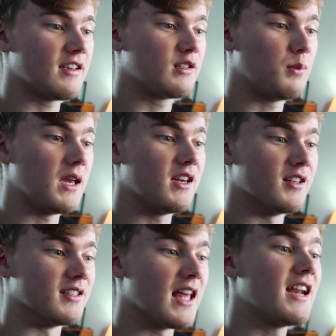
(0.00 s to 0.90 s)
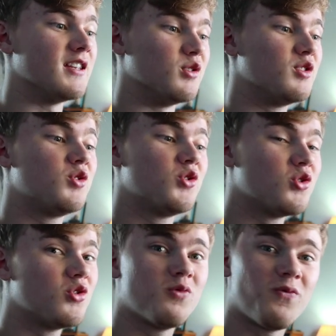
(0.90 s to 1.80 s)
they're speakers,
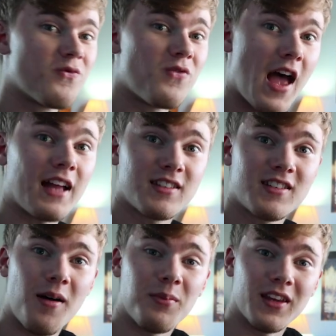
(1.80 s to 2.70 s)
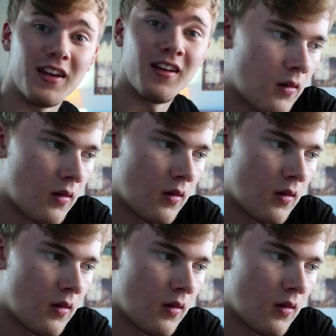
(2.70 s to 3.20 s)
that's something.